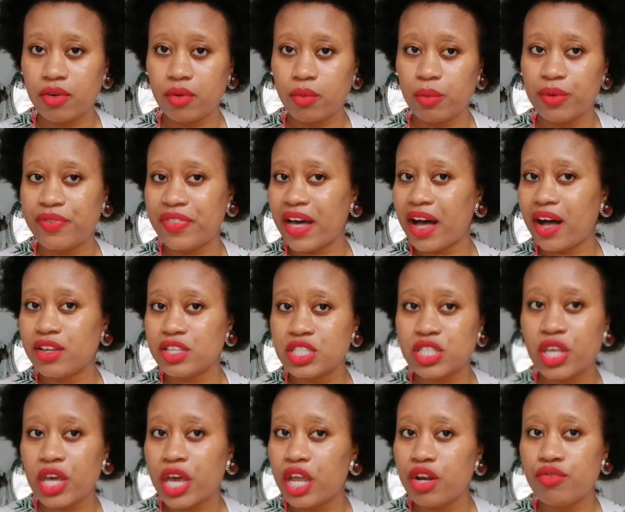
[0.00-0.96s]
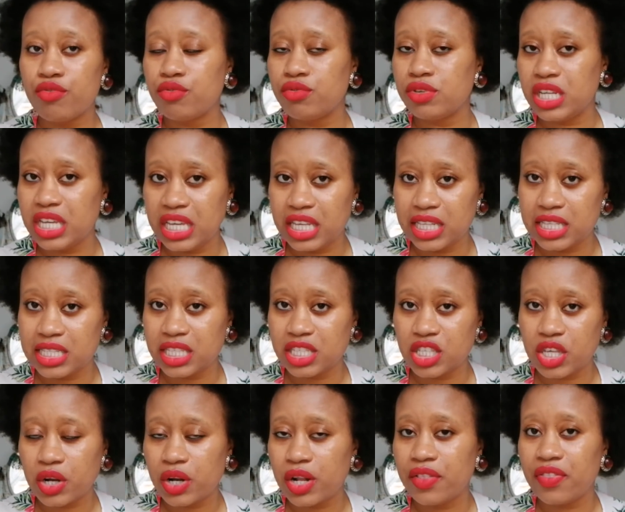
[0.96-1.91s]
without certain routines,
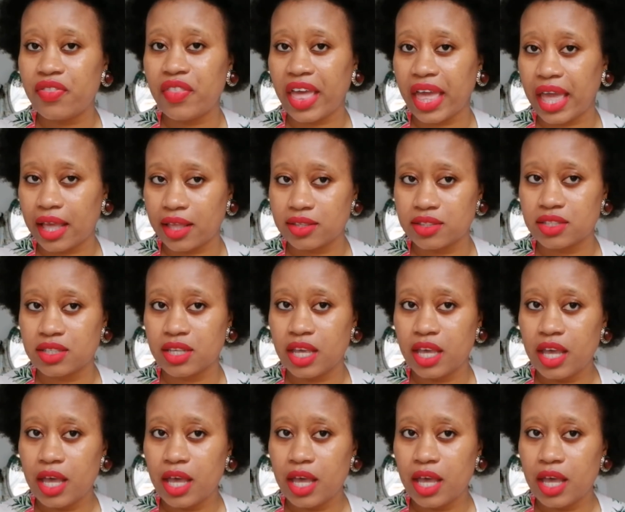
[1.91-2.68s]
certain things.